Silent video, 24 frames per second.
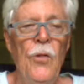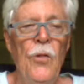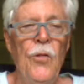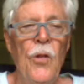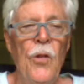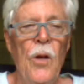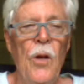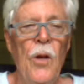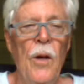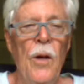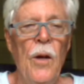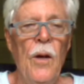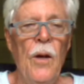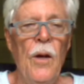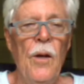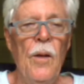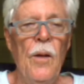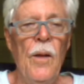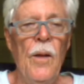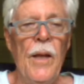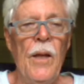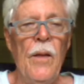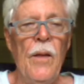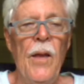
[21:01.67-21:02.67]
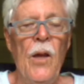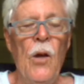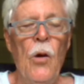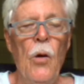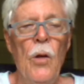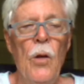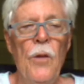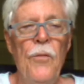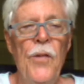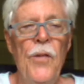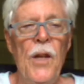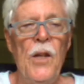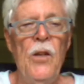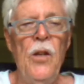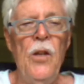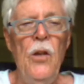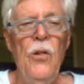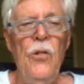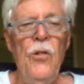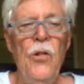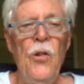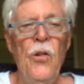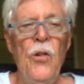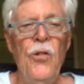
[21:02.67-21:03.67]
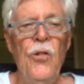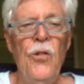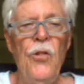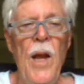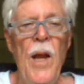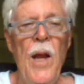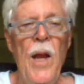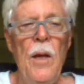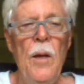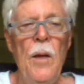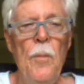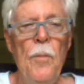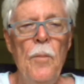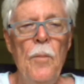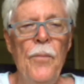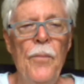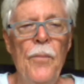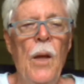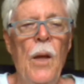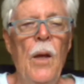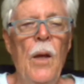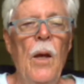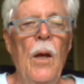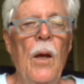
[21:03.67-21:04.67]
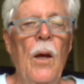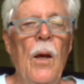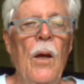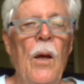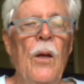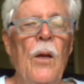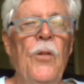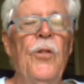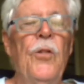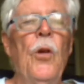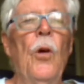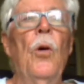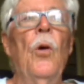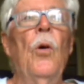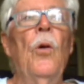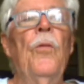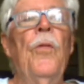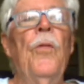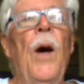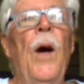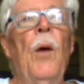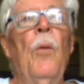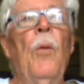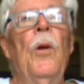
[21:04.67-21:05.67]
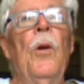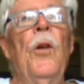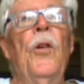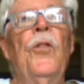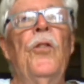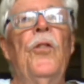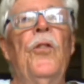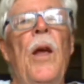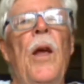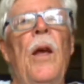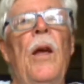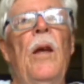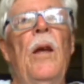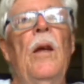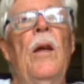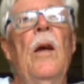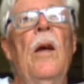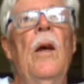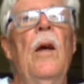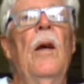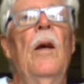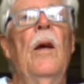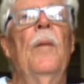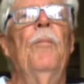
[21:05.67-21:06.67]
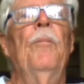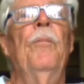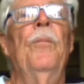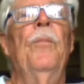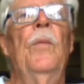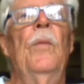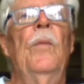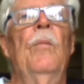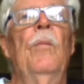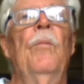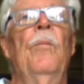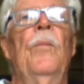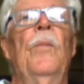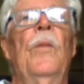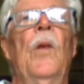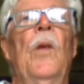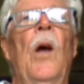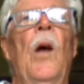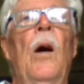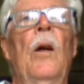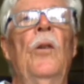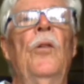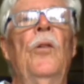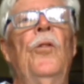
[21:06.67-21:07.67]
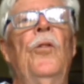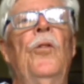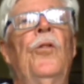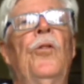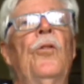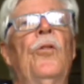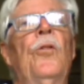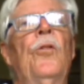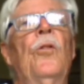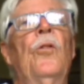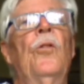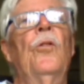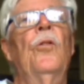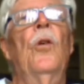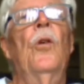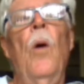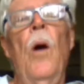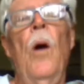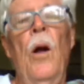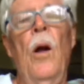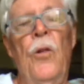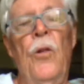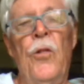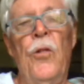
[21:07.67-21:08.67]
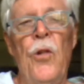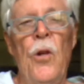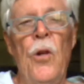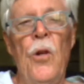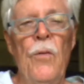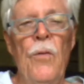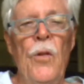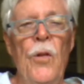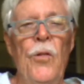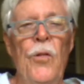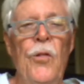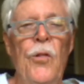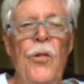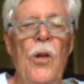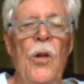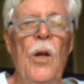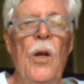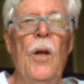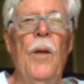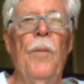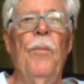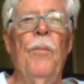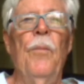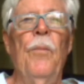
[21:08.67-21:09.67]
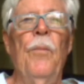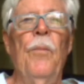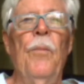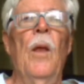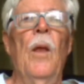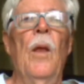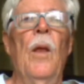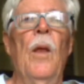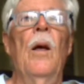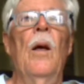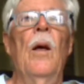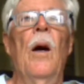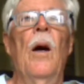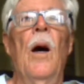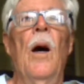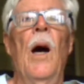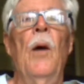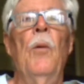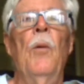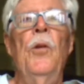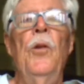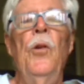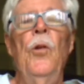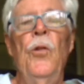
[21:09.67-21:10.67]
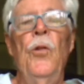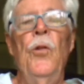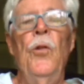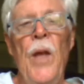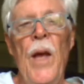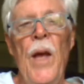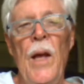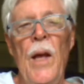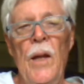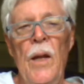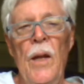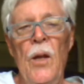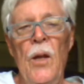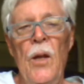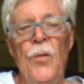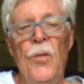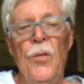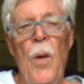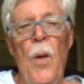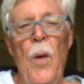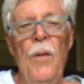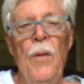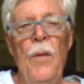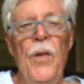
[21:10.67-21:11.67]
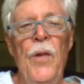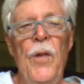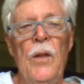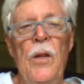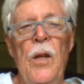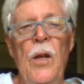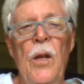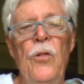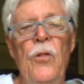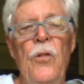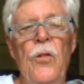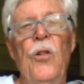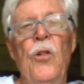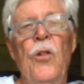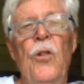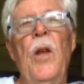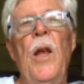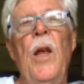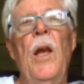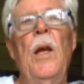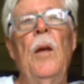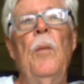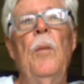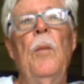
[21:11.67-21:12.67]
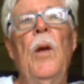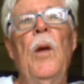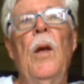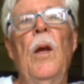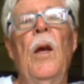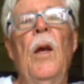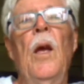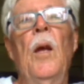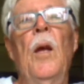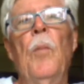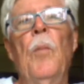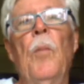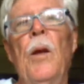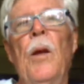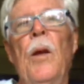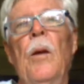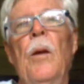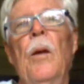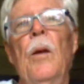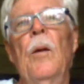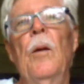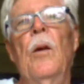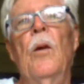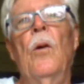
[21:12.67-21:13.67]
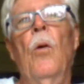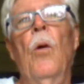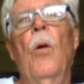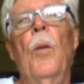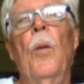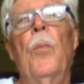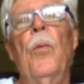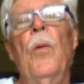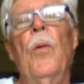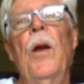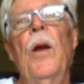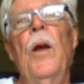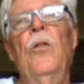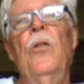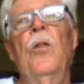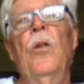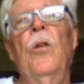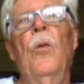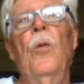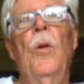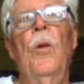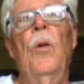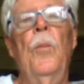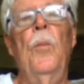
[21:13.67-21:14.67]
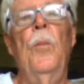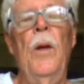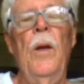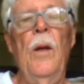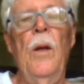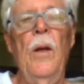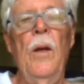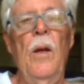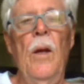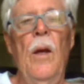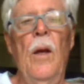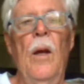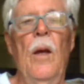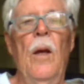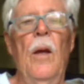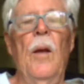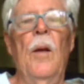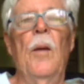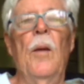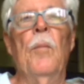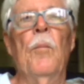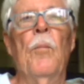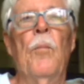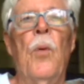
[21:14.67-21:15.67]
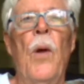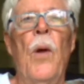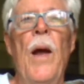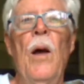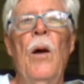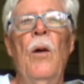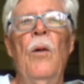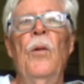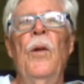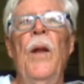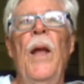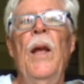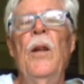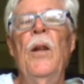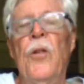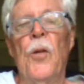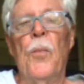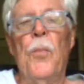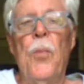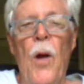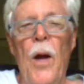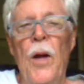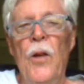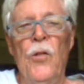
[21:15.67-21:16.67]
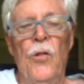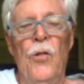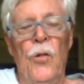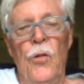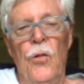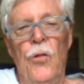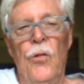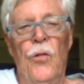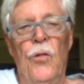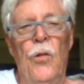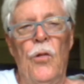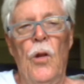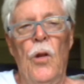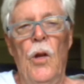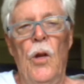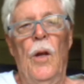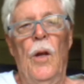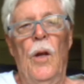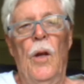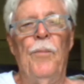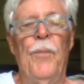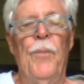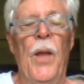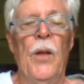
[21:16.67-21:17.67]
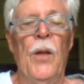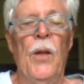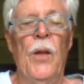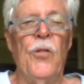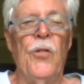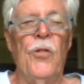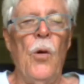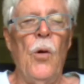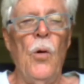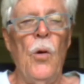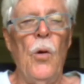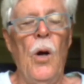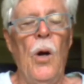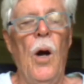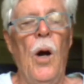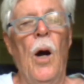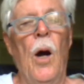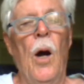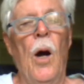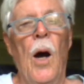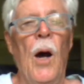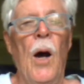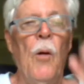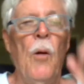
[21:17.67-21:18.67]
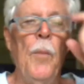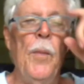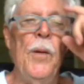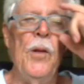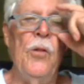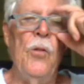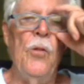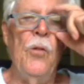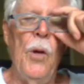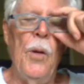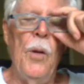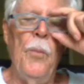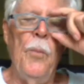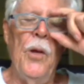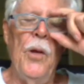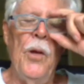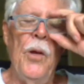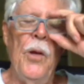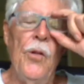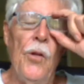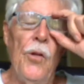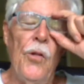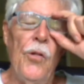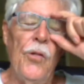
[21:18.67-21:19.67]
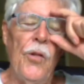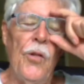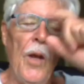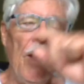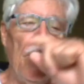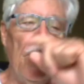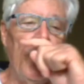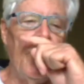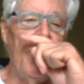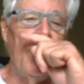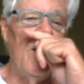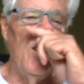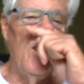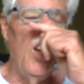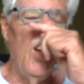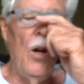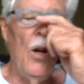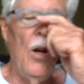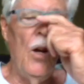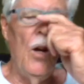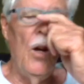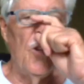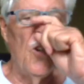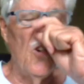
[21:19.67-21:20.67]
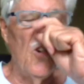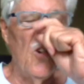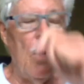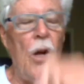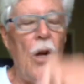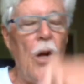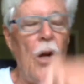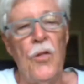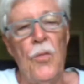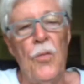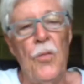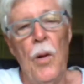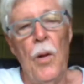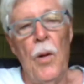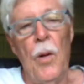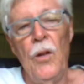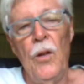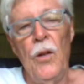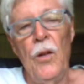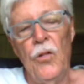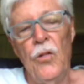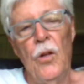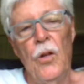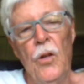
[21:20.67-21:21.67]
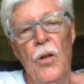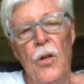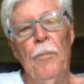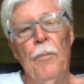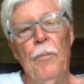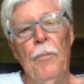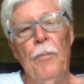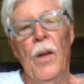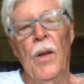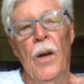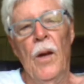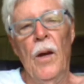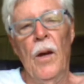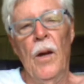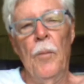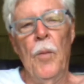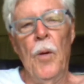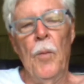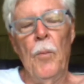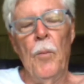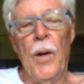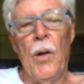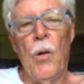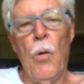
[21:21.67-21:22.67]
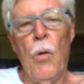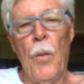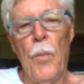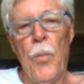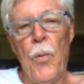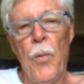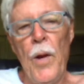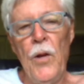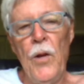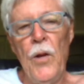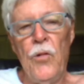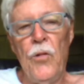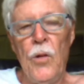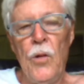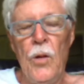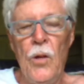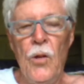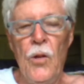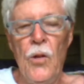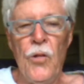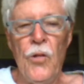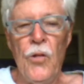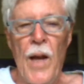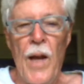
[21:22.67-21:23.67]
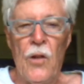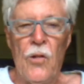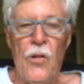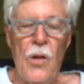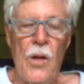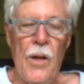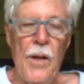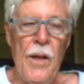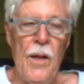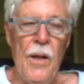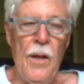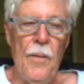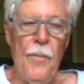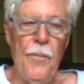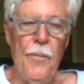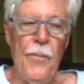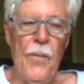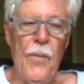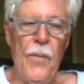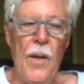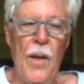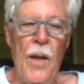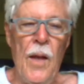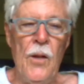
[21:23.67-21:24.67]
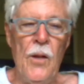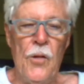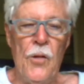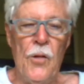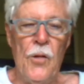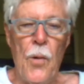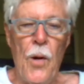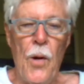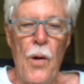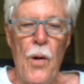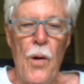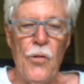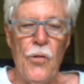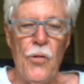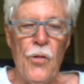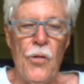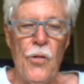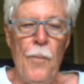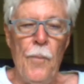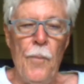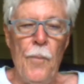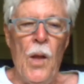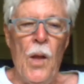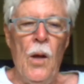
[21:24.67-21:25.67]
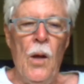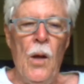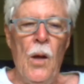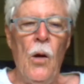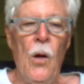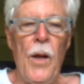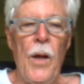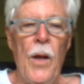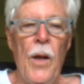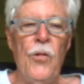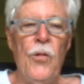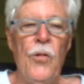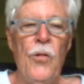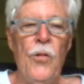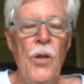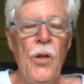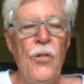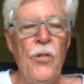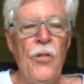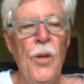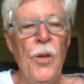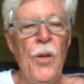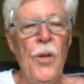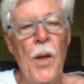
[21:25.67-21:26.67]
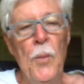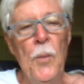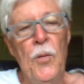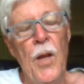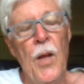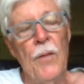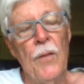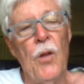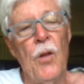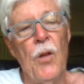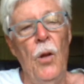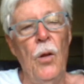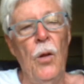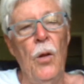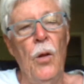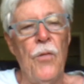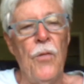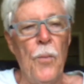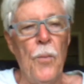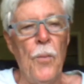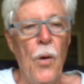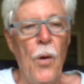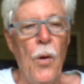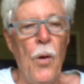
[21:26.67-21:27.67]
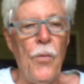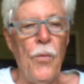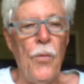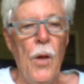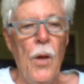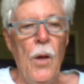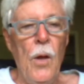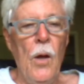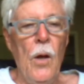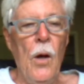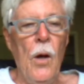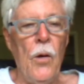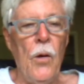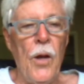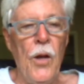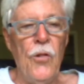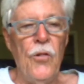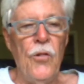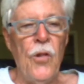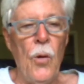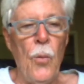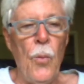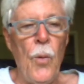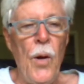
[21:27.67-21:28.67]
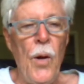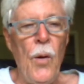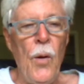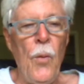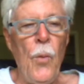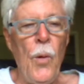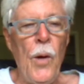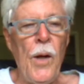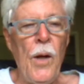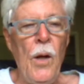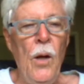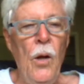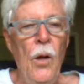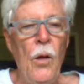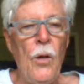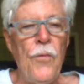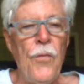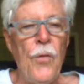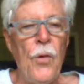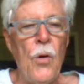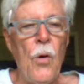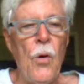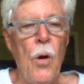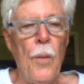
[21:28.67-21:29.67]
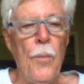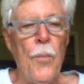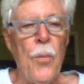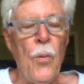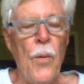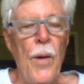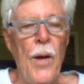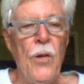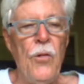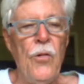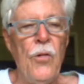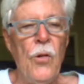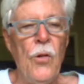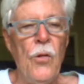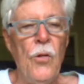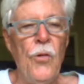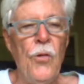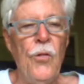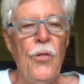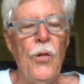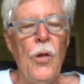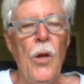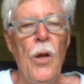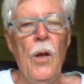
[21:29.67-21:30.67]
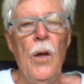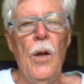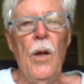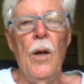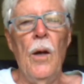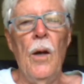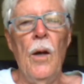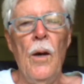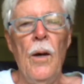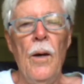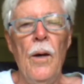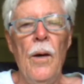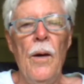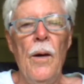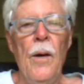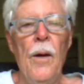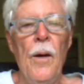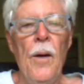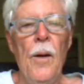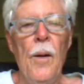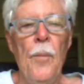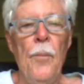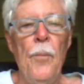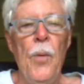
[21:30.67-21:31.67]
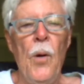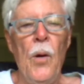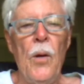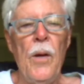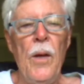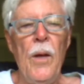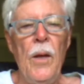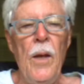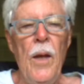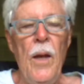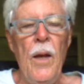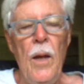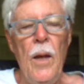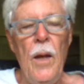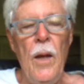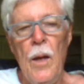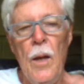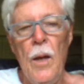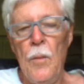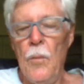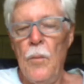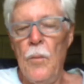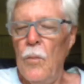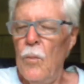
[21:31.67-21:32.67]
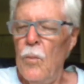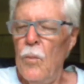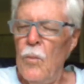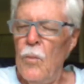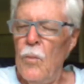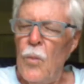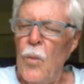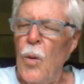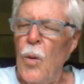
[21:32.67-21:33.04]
like they call it a fictitious name. So if I wanted to say Don's Garage Service, I would use that as my fictitious name, and my corporation would be Brown Enterprises. And so I would be doing business as Don's Garage Place, but my corporation is actually Enterprises. Okay, so you sometimes have to look for both. Okay, so we're going to look for corporations. Buckingham